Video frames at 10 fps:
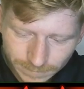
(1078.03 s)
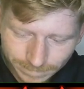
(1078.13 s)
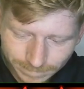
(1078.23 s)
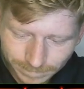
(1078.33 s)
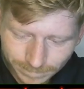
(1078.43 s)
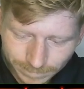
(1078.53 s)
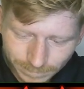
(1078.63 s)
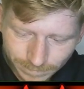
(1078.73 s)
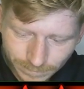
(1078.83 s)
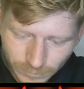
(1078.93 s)

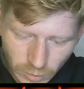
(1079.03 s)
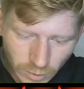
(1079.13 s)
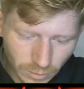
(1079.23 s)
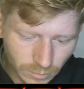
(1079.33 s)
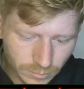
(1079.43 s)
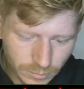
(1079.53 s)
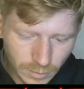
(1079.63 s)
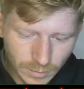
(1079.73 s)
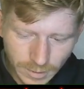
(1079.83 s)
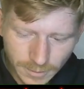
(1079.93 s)
Mm, oh,
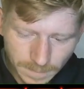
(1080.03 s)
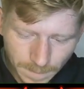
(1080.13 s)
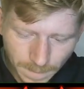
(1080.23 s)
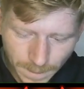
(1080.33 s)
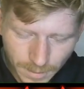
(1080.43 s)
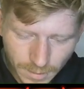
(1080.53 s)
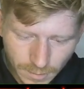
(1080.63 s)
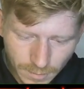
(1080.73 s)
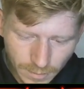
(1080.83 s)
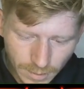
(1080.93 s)
okay.
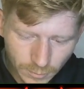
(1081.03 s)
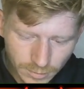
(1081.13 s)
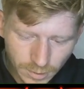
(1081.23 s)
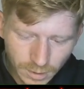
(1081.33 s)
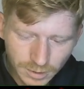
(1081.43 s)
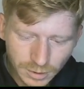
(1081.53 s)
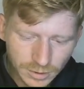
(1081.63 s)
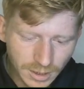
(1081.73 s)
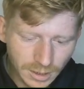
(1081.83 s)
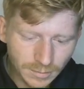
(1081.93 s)
Okay, what's... Oh, he's going
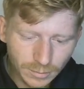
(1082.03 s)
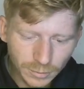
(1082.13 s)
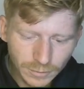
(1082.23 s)
to take out my merge